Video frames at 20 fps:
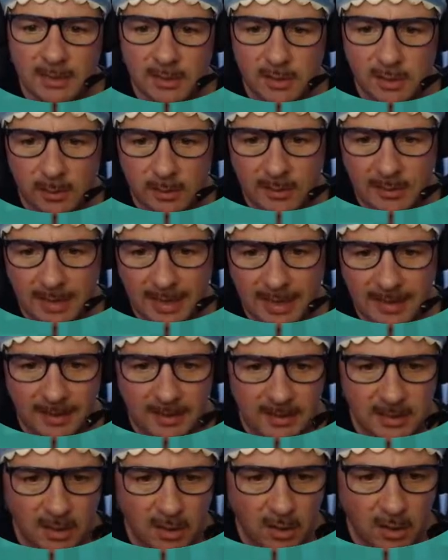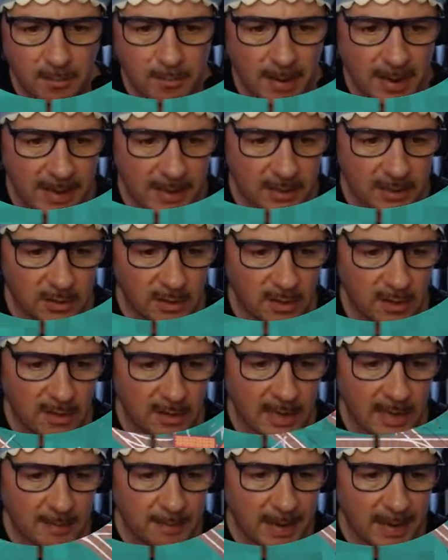so it's like this. I could make it so that
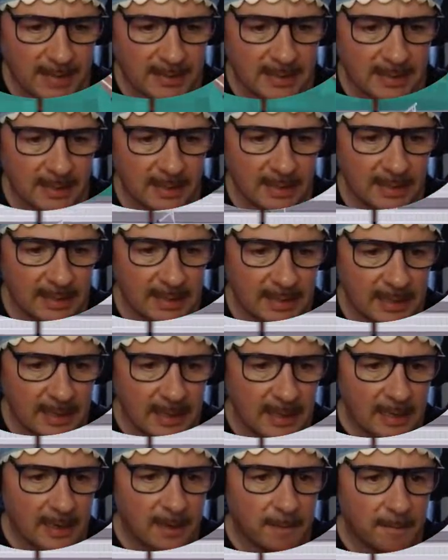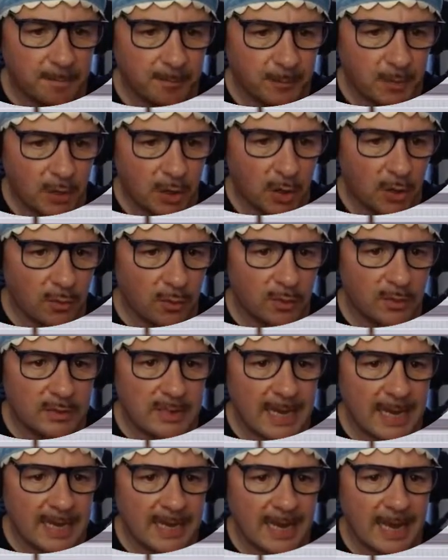they basically, you know,
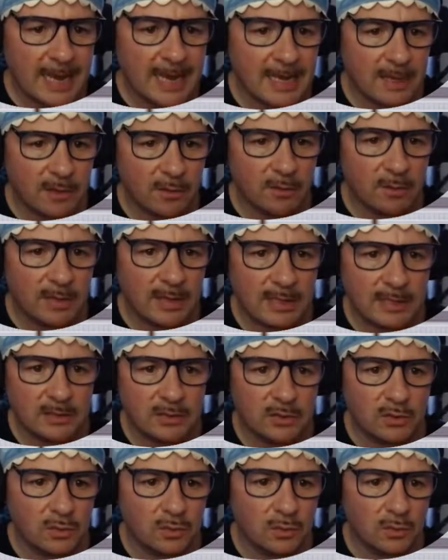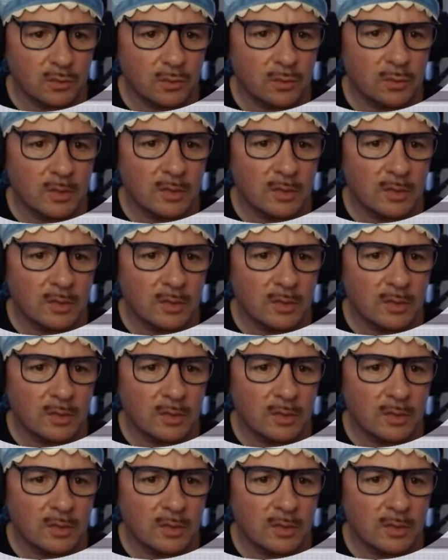take either of these two.